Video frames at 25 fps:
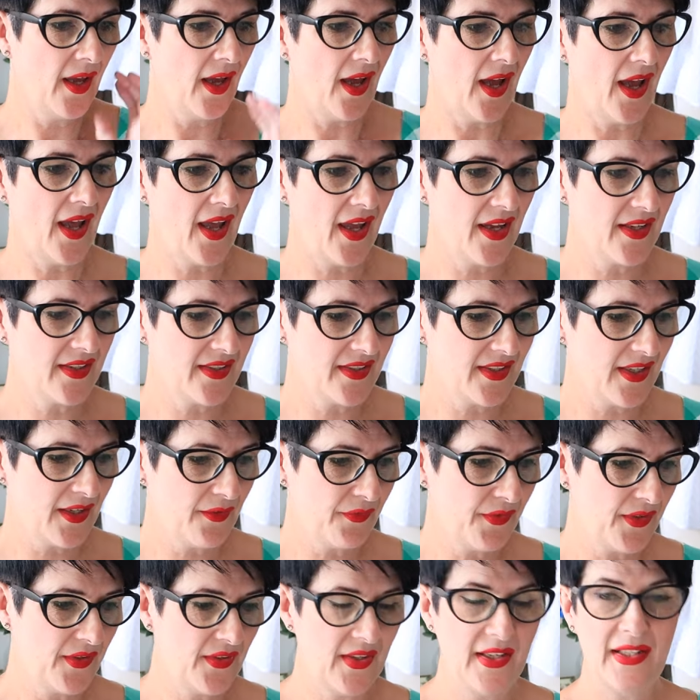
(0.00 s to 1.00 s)
And
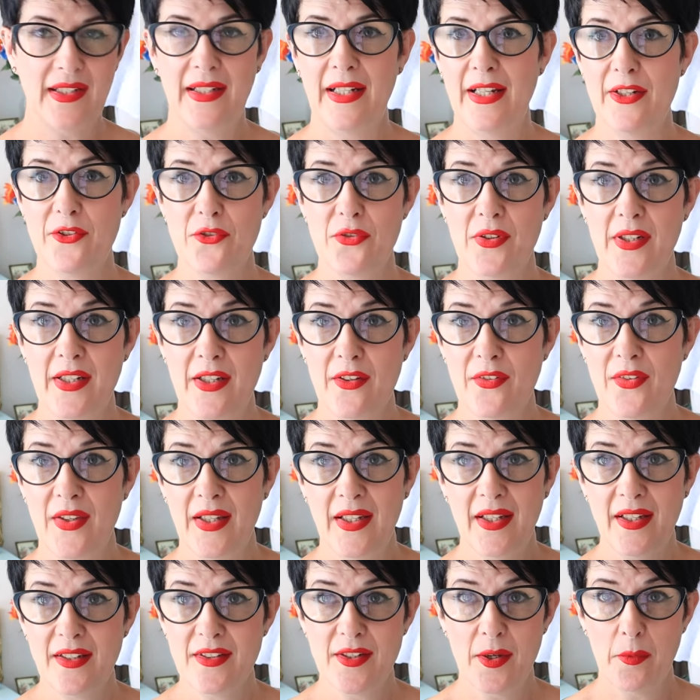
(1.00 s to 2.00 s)
if you think literally, you're
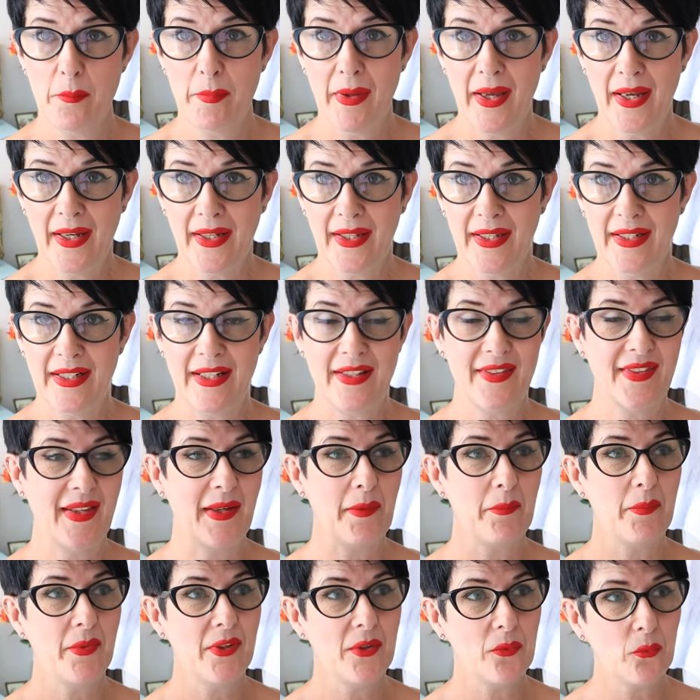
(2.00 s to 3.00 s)
thinking don't pack
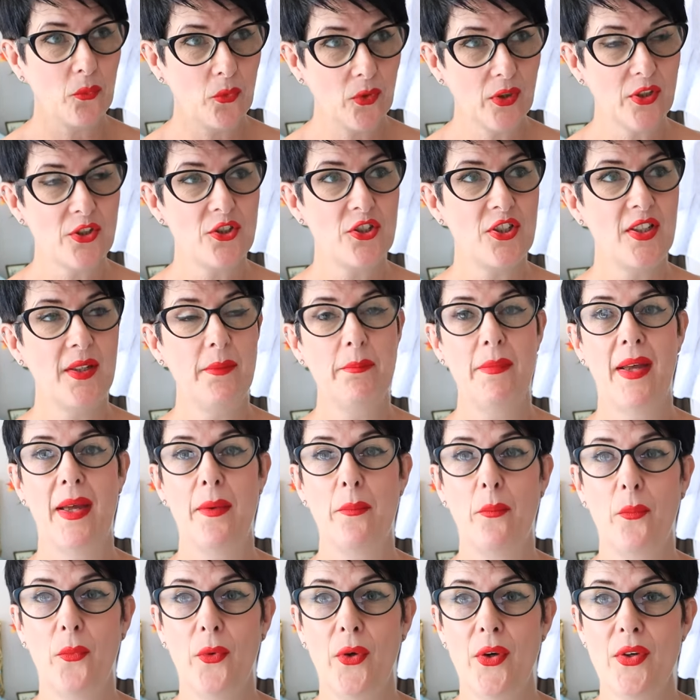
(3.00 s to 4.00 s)
anything, but what she
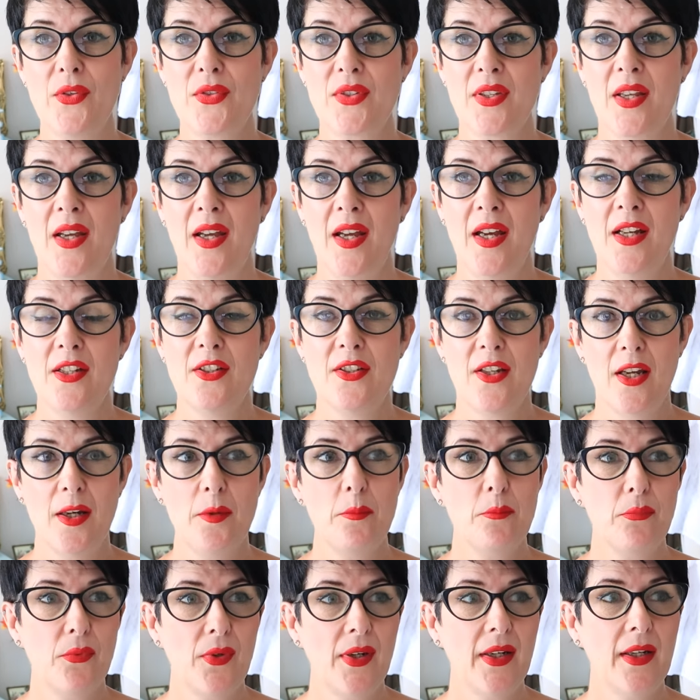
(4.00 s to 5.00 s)
meant was
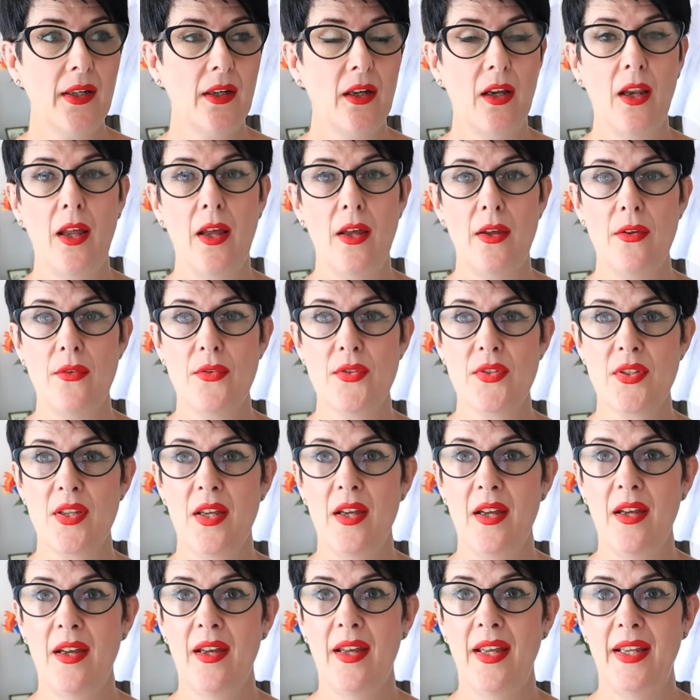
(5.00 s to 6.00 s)
don't bring clothes
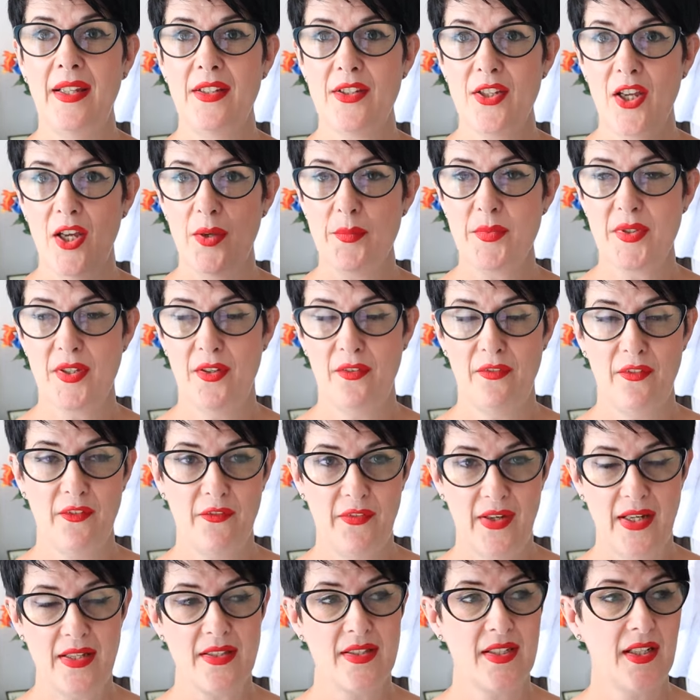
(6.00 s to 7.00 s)
in terms of
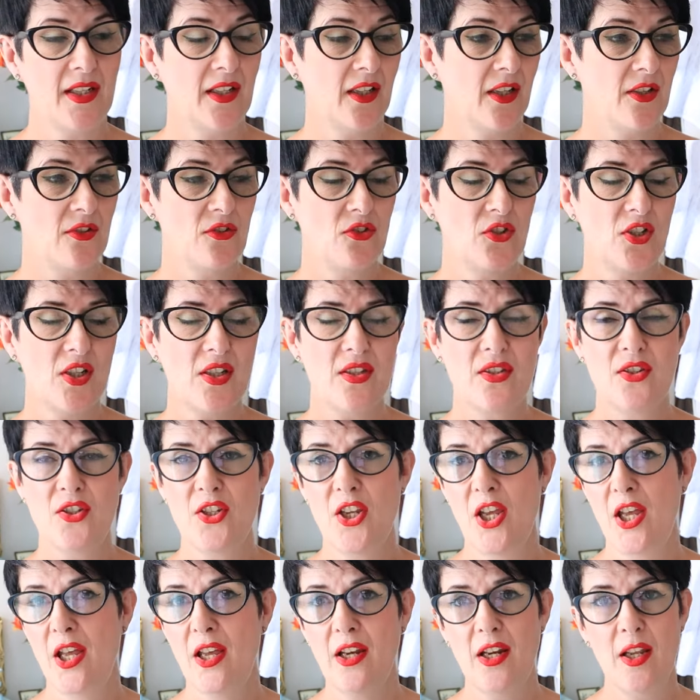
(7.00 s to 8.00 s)
fancy clothes, just
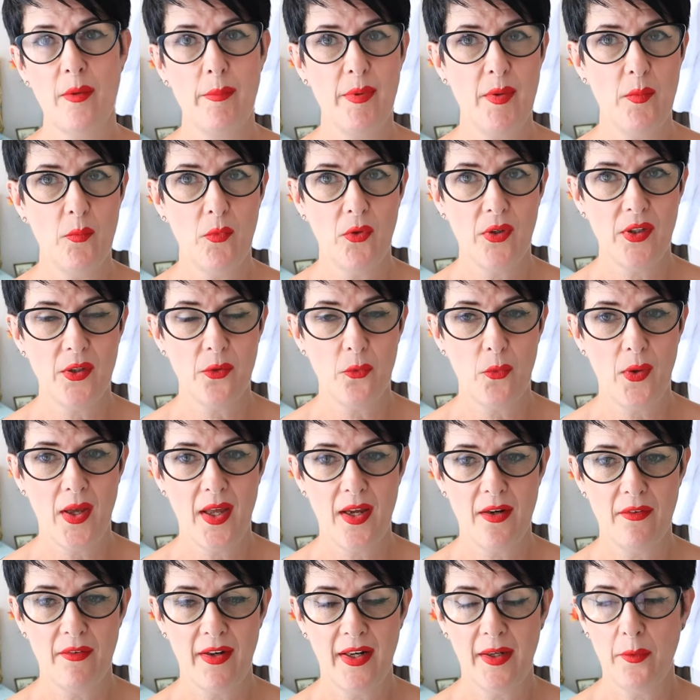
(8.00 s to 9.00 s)
turn up in what you're
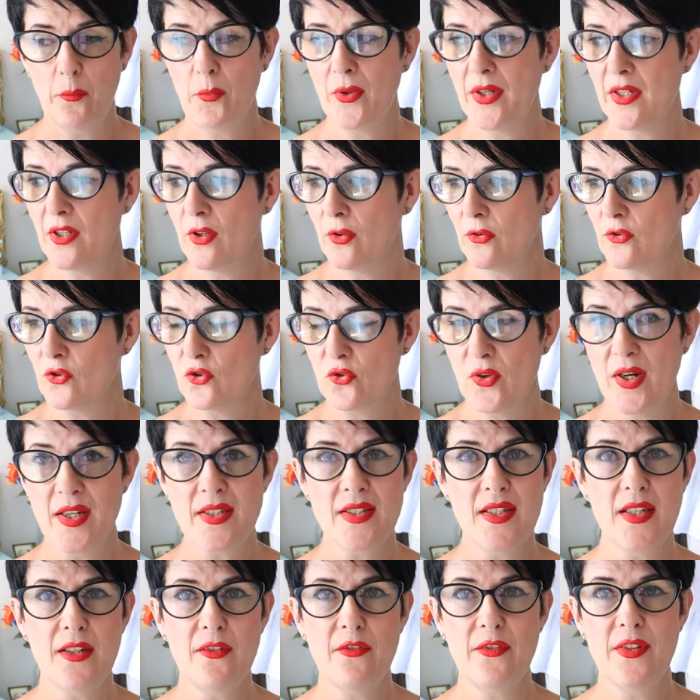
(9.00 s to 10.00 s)
wearing. We're not
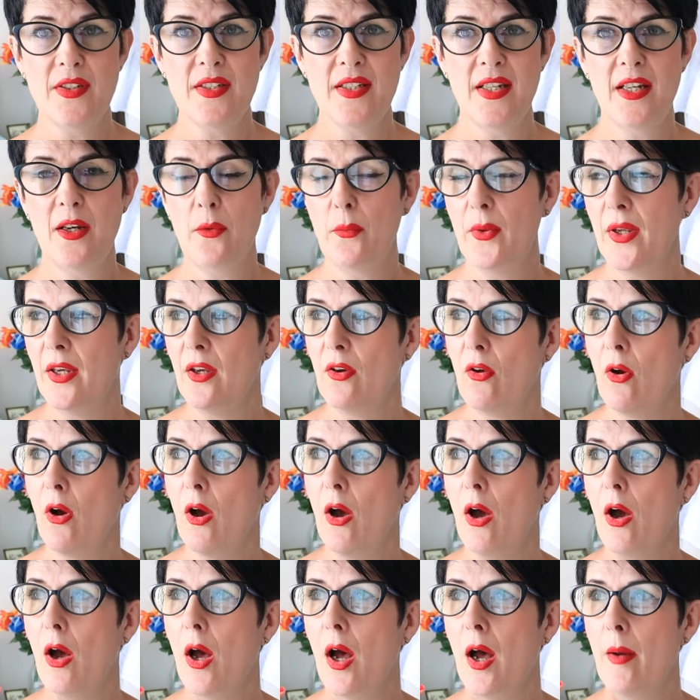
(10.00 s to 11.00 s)
dressing for dinner, we're
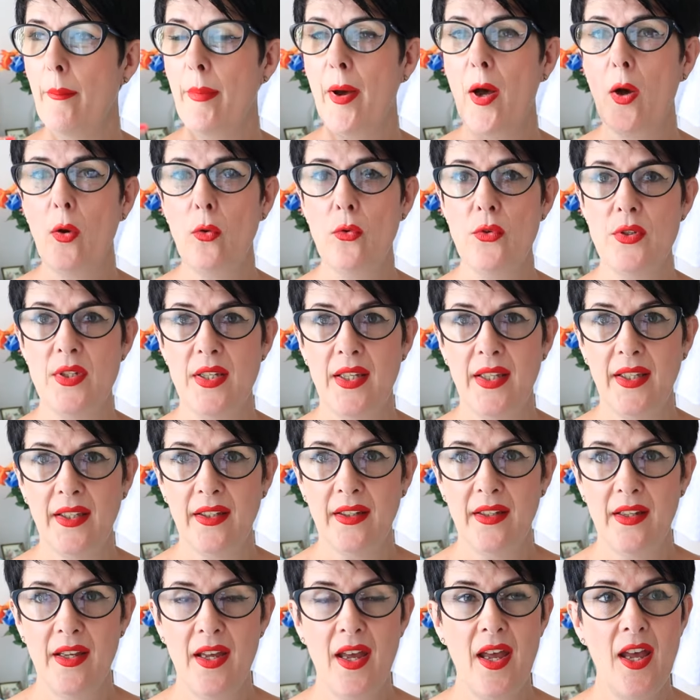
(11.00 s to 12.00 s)
not upholding
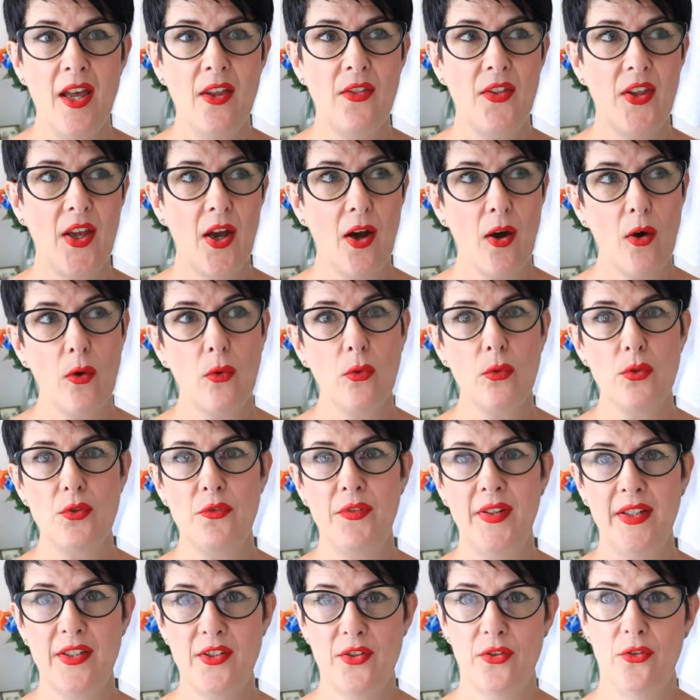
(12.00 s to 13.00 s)
the old
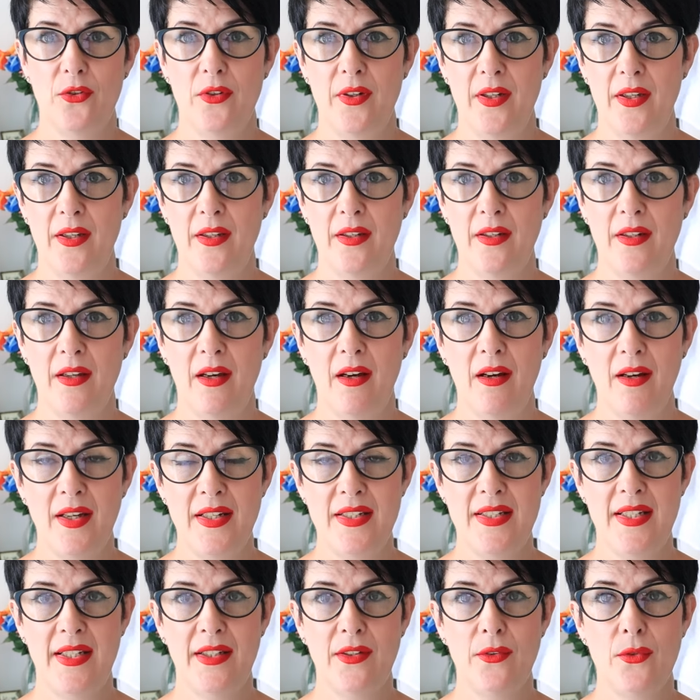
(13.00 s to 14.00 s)
Victorian
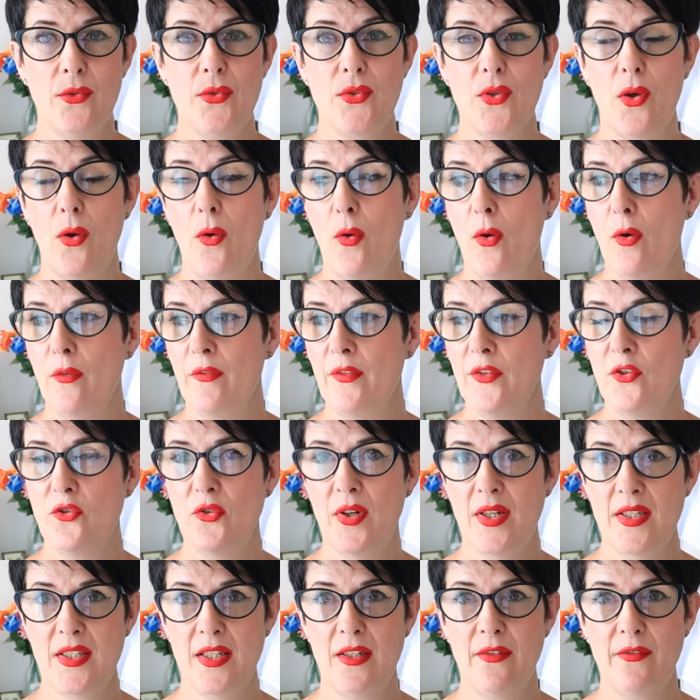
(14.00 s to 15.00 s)
ideals of
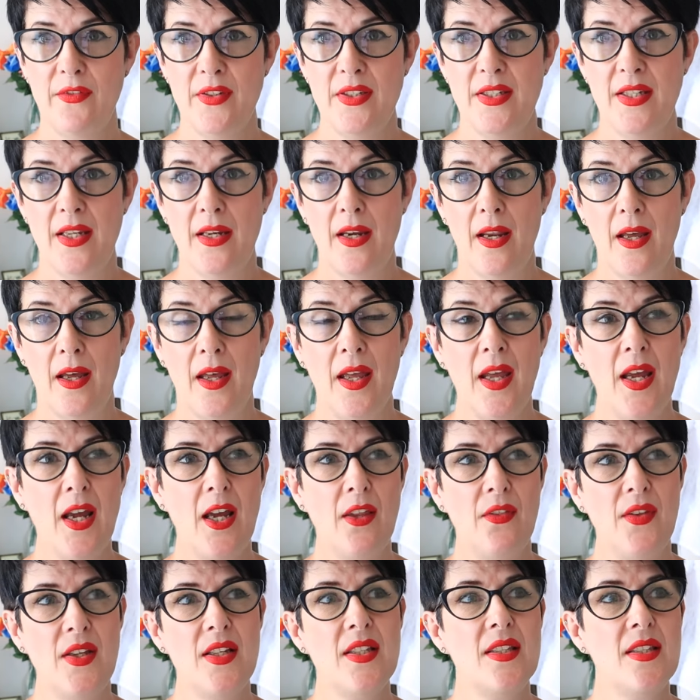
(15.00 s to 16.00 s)
dressing for dinner.
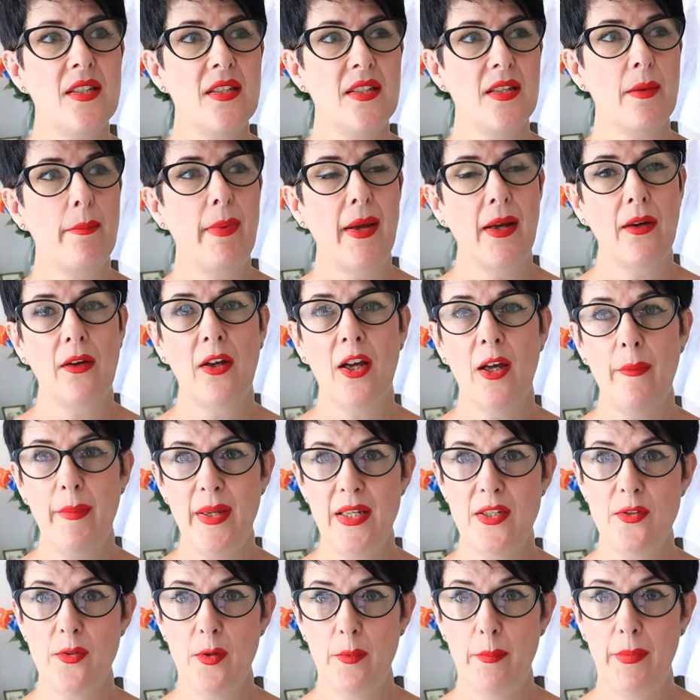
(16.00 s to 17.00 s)
This is about
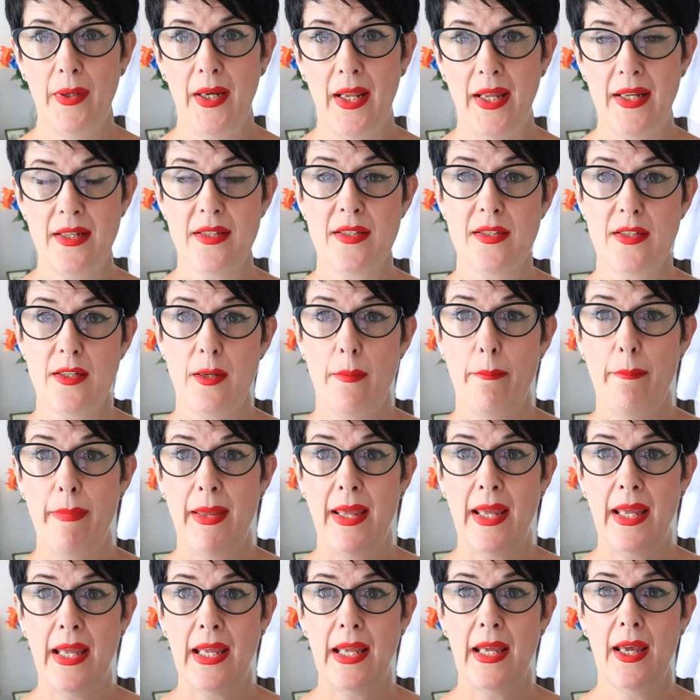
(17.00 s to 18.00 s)
coming to a place to
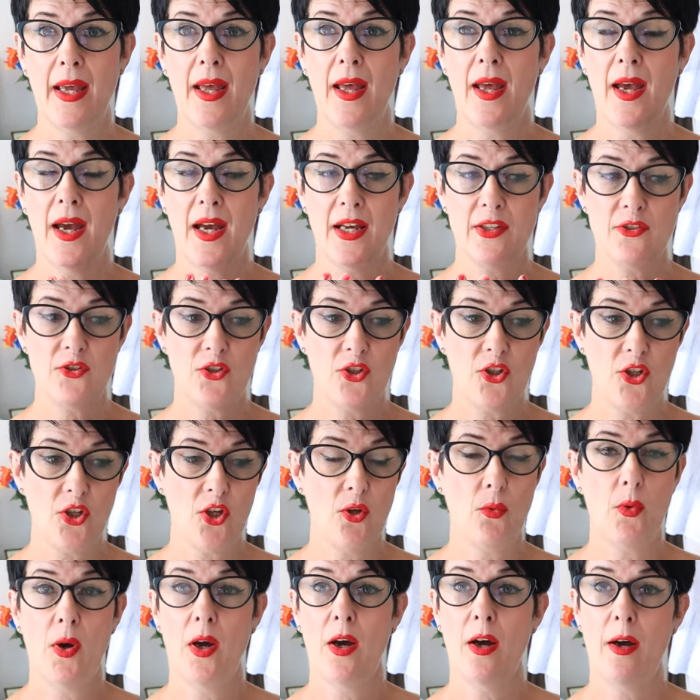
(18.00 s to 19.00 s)
be as
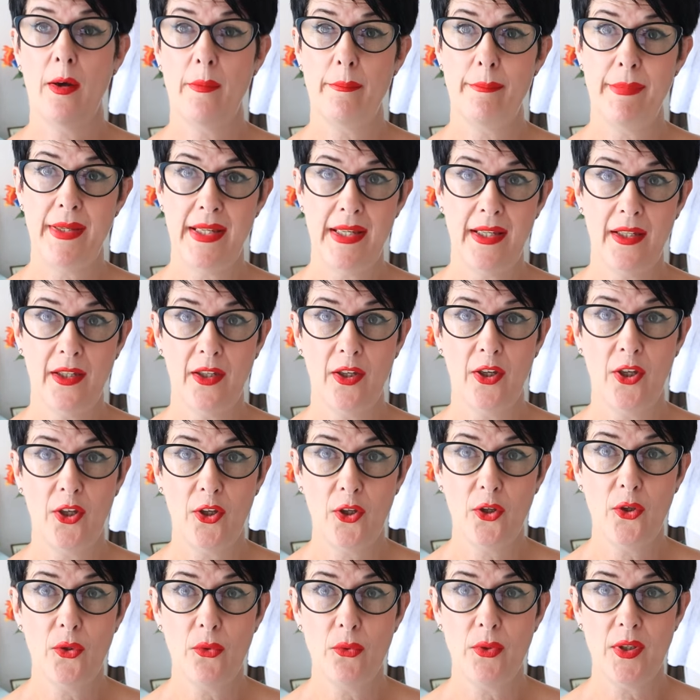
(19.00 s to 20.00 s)
you are, being
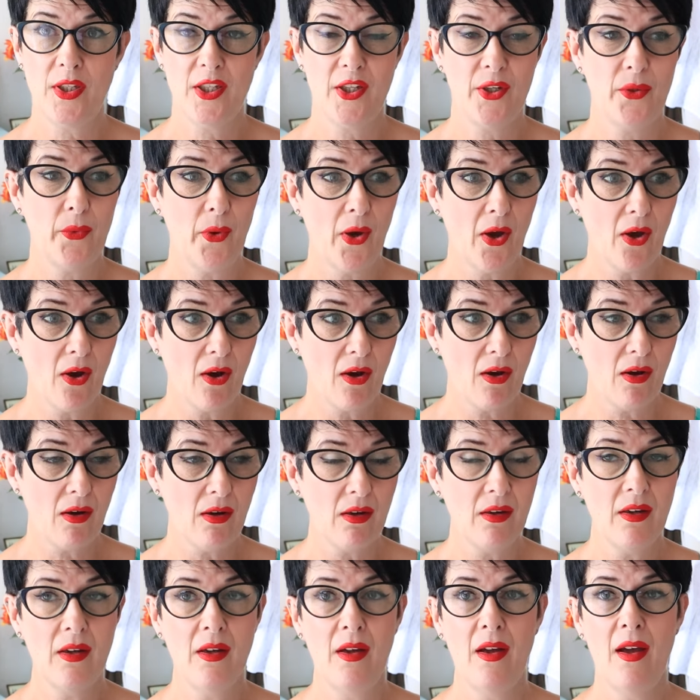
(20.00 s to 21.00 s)
who you
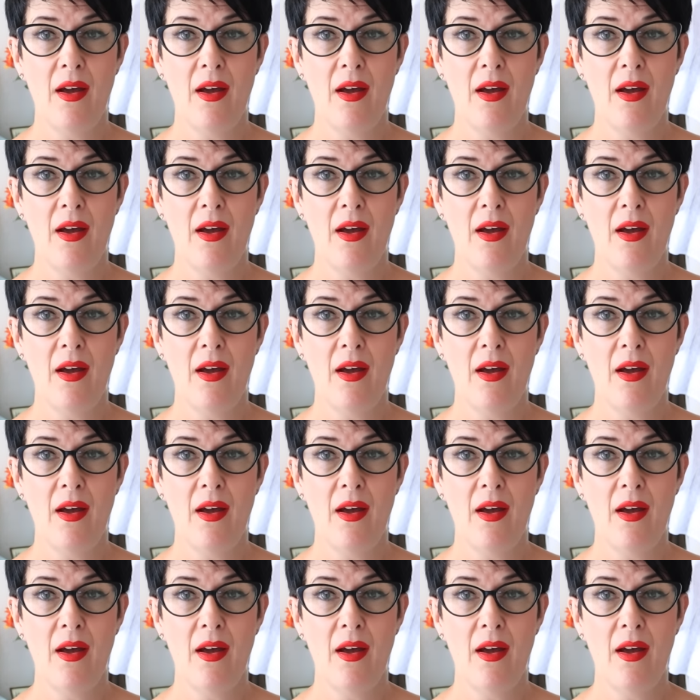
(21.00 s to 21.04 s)
are,